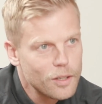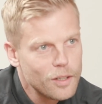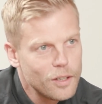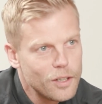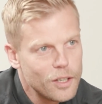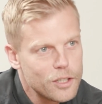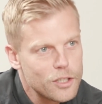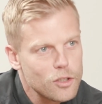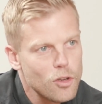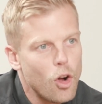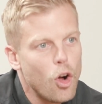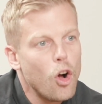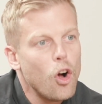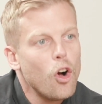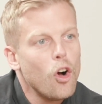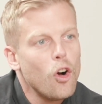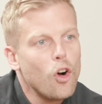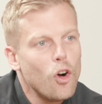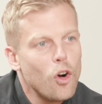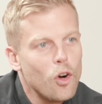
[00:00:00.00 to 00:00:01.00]
And he says,
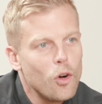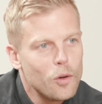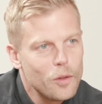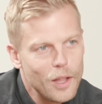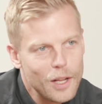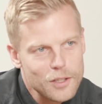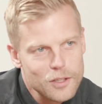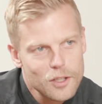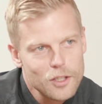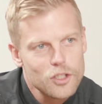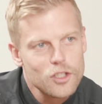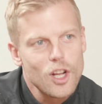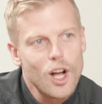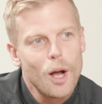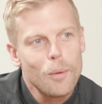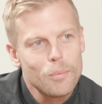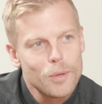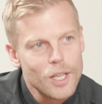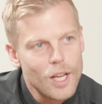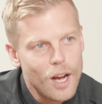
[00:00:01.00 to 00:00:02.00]
oh, that's the
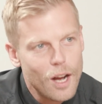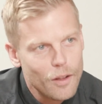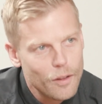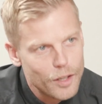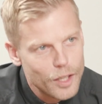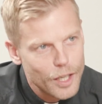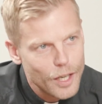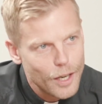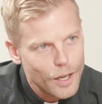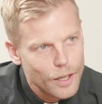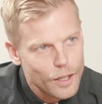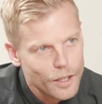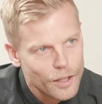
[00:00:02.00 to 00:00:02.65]
zombie holiday.